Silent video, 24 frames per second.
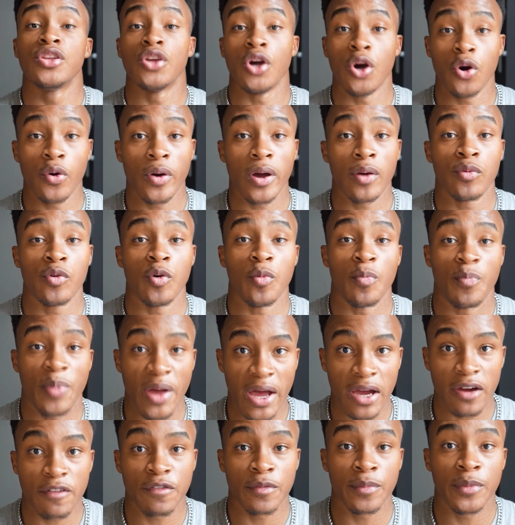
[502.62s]
Yo, and we're
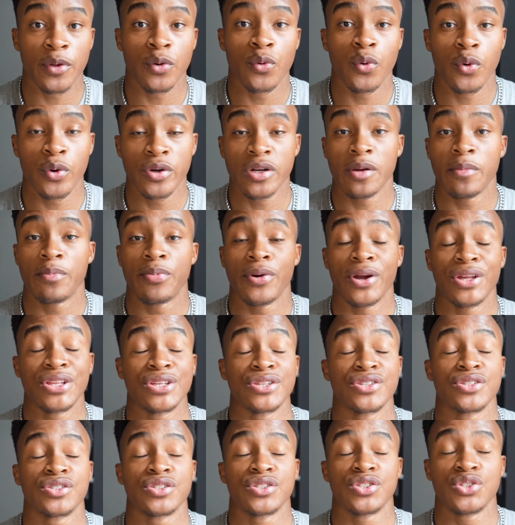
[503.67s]
back from the Warner
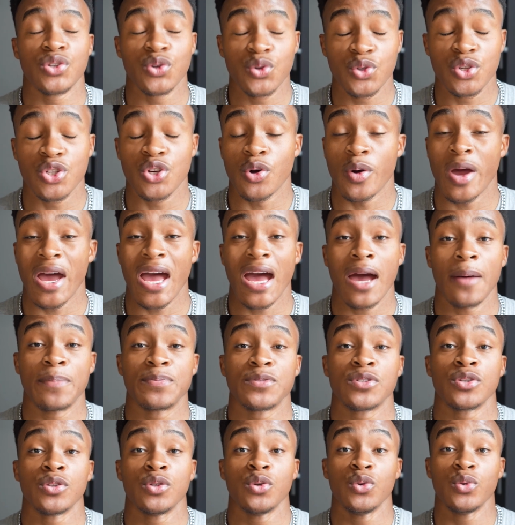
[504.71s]
Brothers studio.
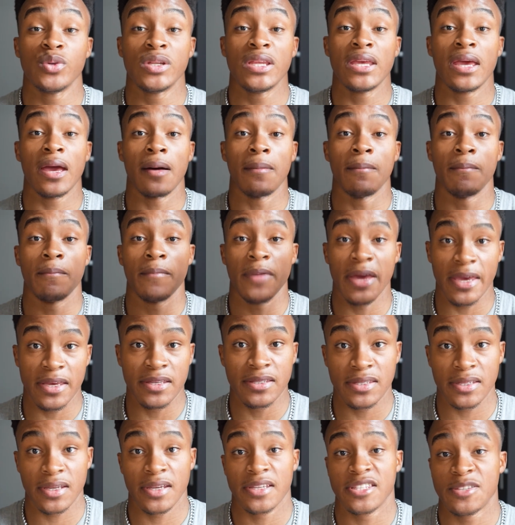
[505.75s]
Absolutely
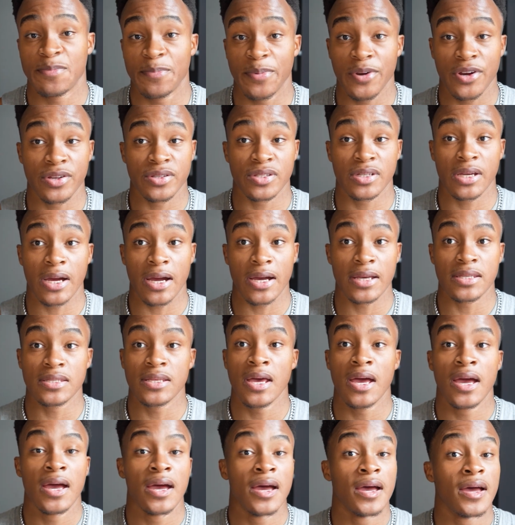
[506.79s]
amazing experience, guys.
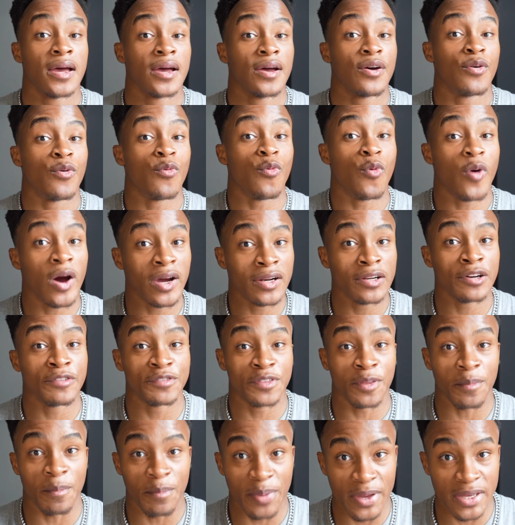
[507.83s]
One of
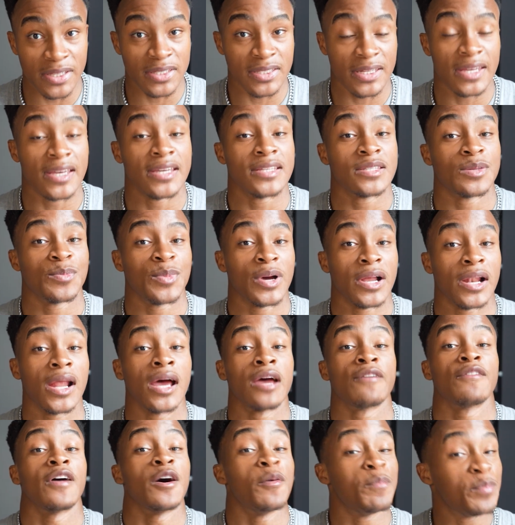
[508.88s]
the best days of my
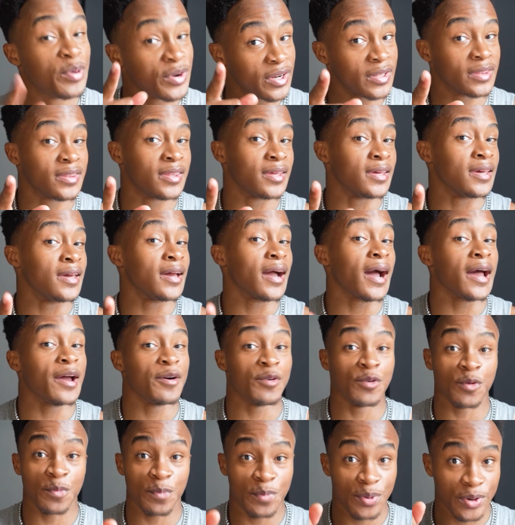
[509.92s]
life. I'll put it there, I
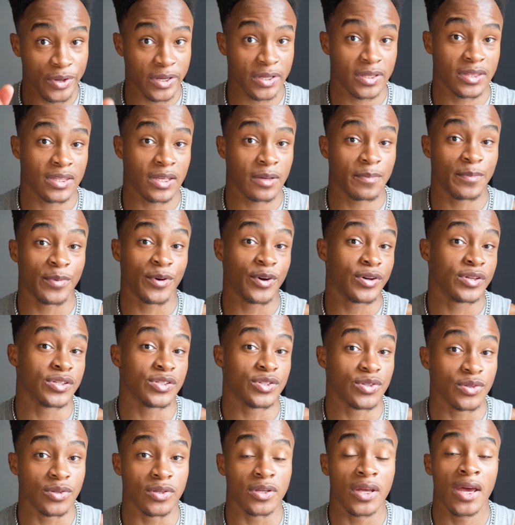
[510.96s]
will put it there, because
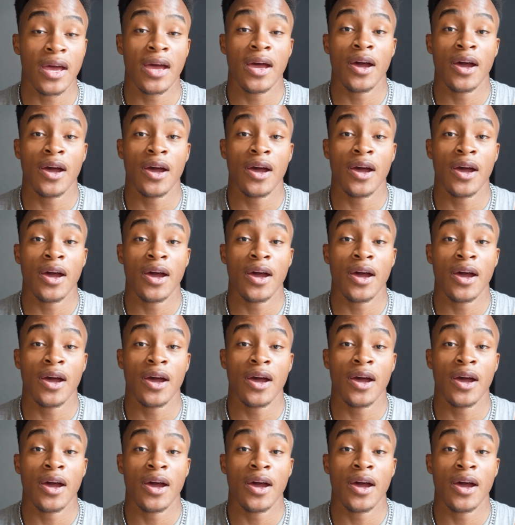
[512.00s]
dude,